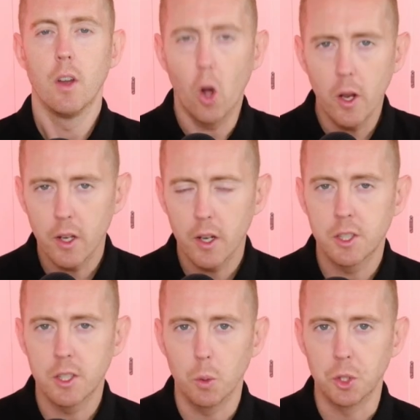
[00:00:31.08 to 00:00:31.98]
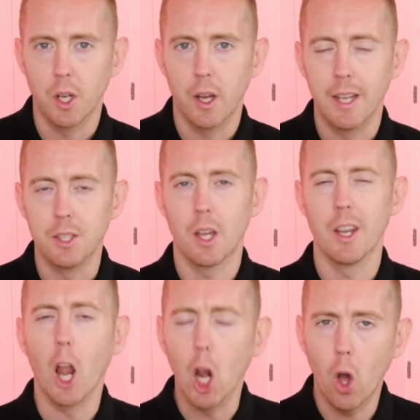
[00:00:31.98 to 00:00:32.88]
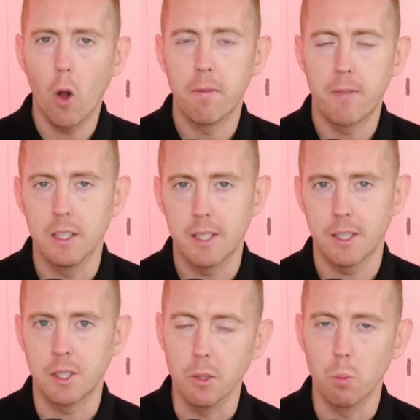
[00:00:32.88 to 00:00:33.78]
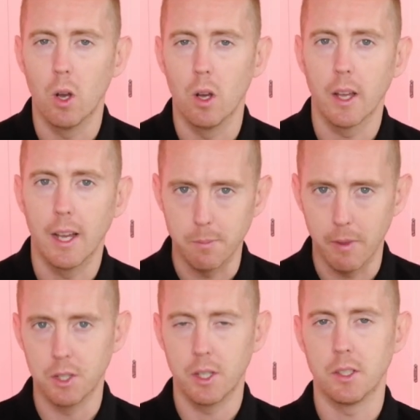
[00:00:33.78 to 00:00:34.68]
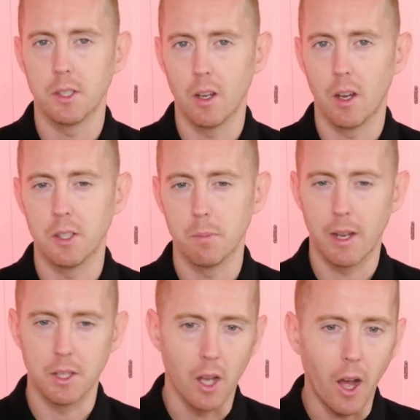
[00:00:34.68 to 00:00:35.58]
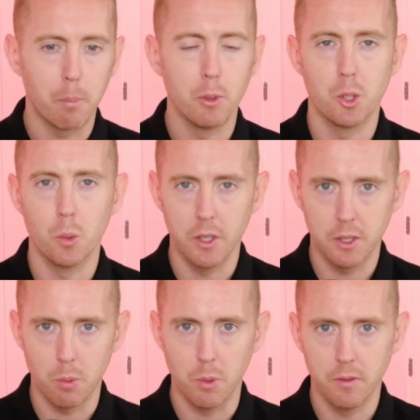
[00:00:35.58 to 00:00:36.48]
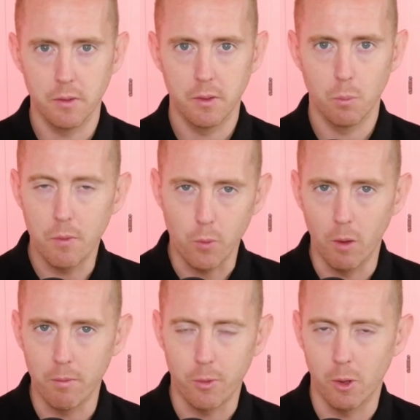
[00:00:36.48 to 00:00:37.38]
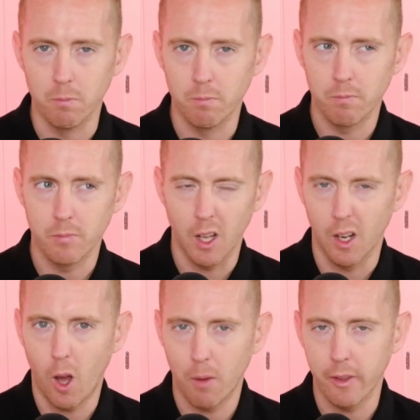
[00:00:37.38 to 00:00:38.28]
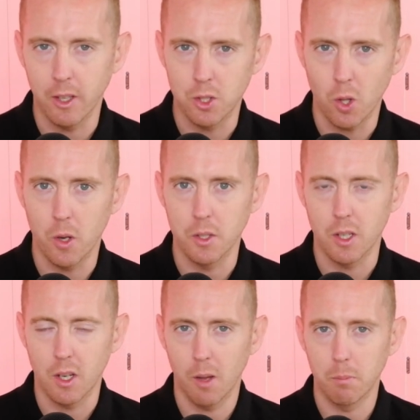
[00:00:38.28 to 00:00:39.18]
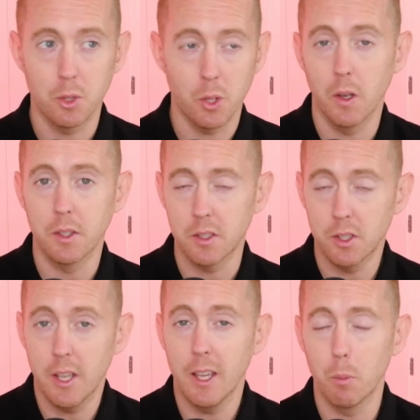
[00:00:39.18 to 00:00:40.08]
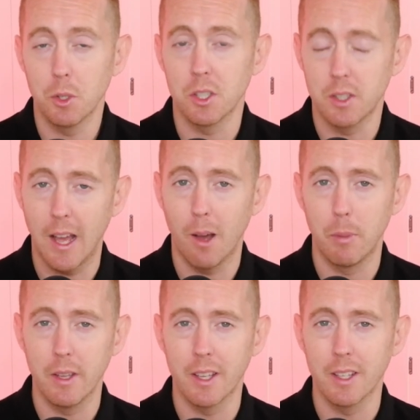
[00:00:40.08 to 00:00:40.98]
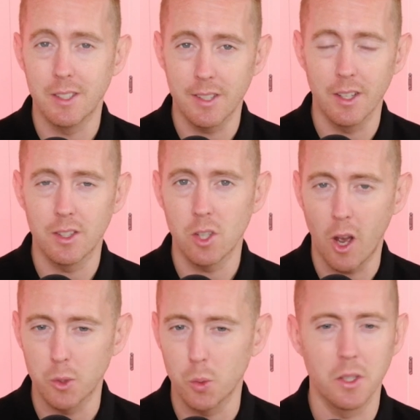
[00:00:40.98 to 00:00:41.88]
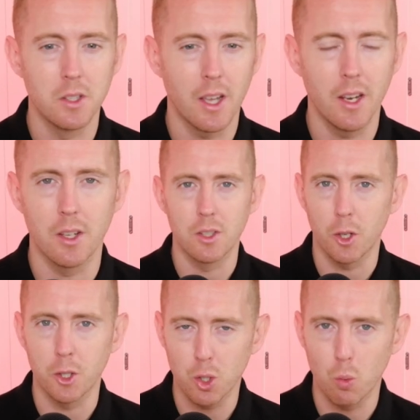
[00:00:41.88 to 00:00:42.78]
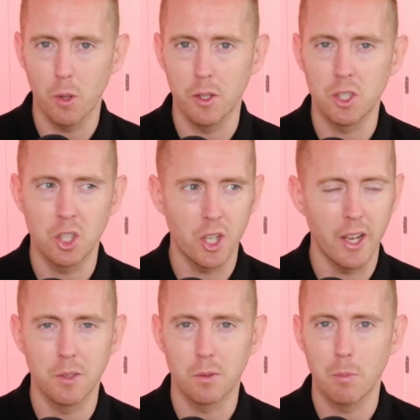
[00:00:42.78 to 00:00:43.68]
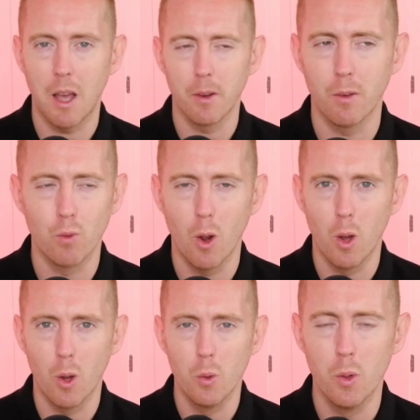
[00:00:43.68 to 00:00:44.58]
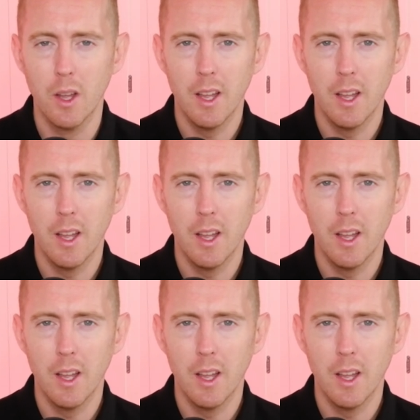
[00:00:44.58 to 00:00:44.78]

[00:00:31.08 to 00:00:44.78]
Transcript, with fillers: Ole Gunnar Solskjaer has done a lot of fantastic work as Manchester United manager up until this point. We've gone from a laughing stock as a club to a team which is now being considered title contenders. Our squad has changed from having Rojo,